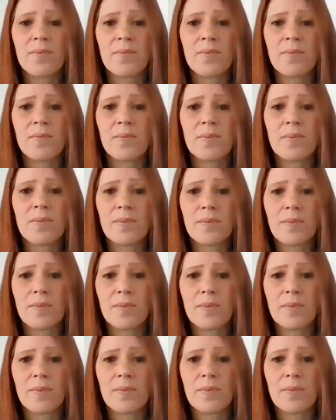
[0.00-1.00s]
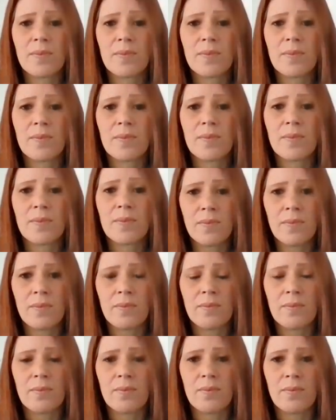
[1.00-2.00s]

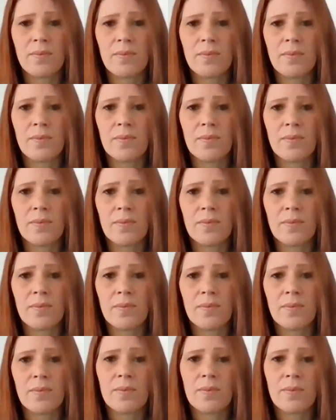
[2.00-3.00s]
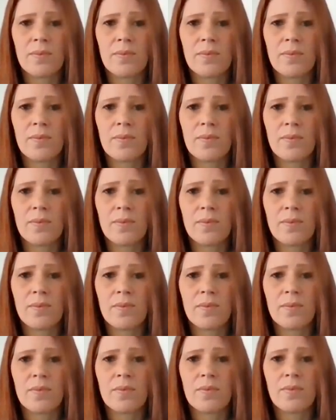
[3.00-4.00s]

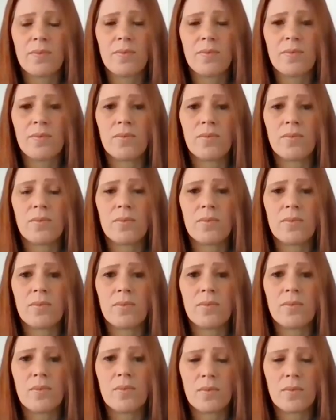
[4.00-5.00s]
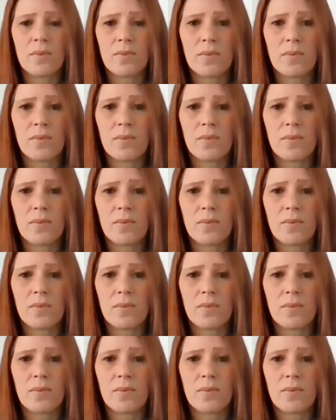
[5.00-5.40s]
No words are spoken by the person on screen.